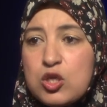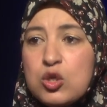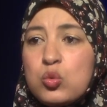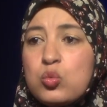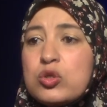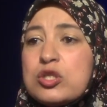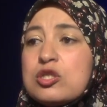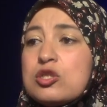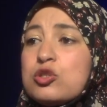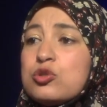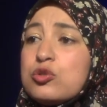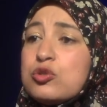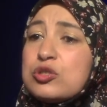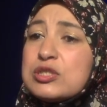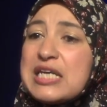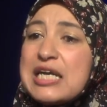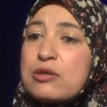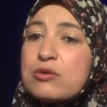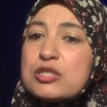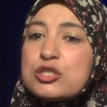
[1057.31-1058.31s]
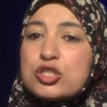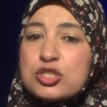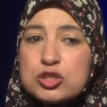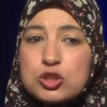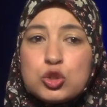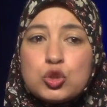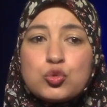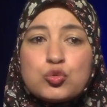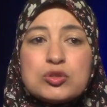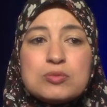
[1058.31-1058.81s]
We lose our
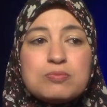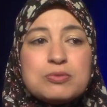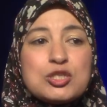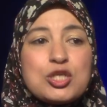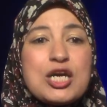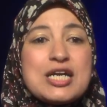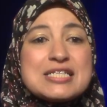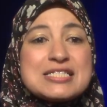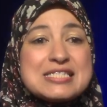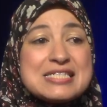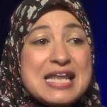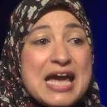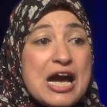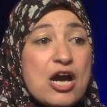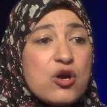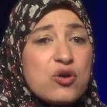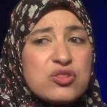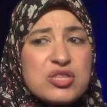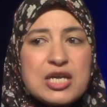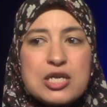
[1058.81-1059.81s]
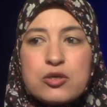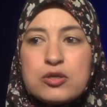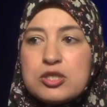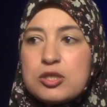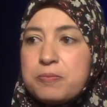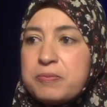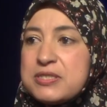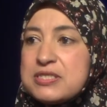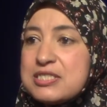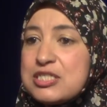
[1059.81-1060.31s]
children because now they are in a
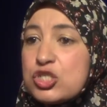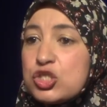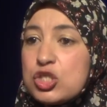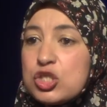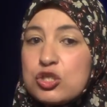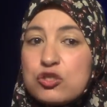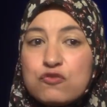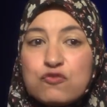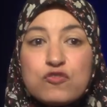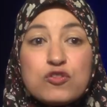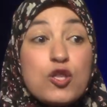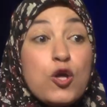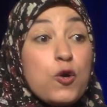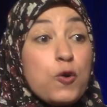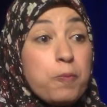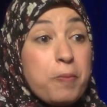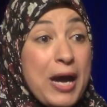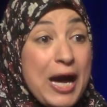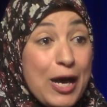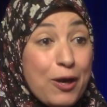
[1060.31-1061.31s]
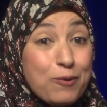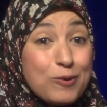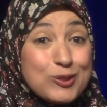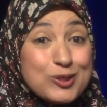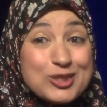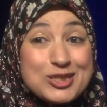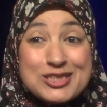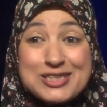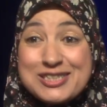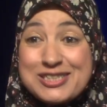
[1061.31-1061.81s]
position of low power
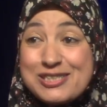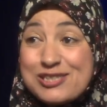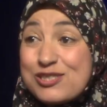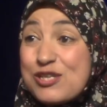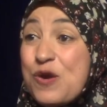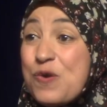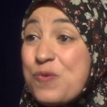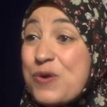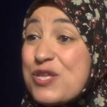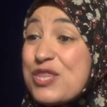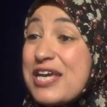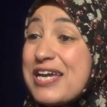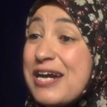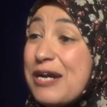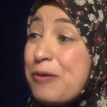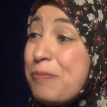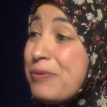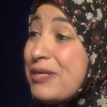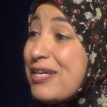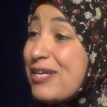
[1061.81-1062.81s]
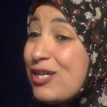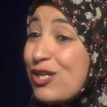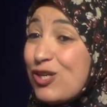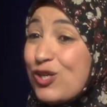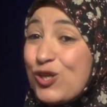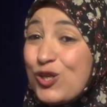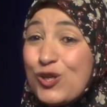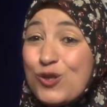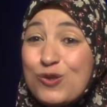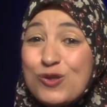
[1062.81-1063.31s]
distance, where they are being
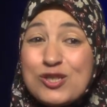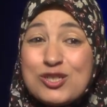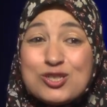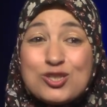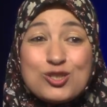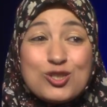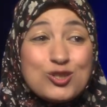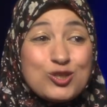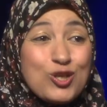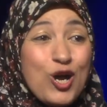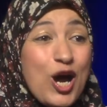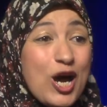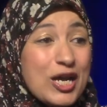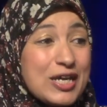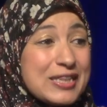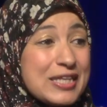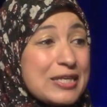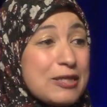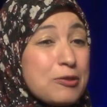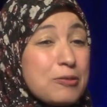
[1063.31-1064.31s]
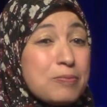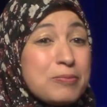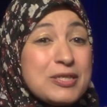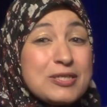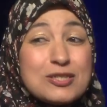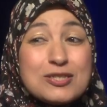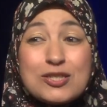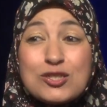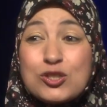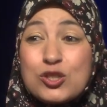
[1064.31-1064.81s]
encouraged to talk, they are
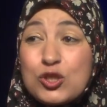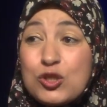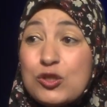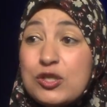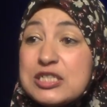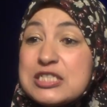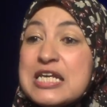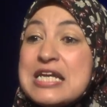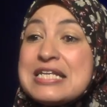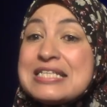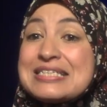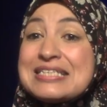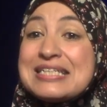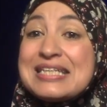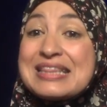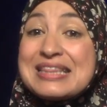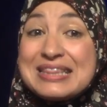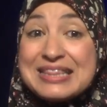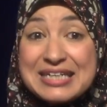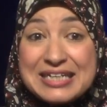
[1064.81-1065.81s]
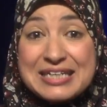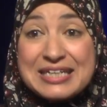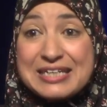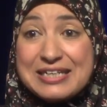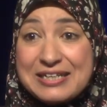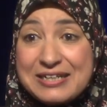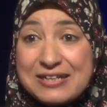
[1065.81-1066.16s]
being encouraged to think.